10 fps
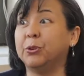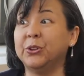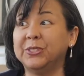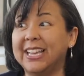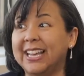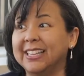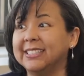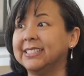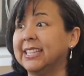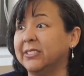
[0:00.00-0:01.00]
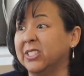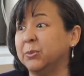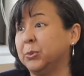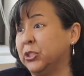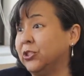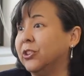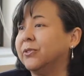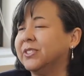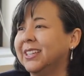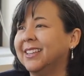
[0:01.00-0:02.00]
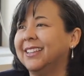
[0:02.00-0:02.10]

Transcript: protests, has observed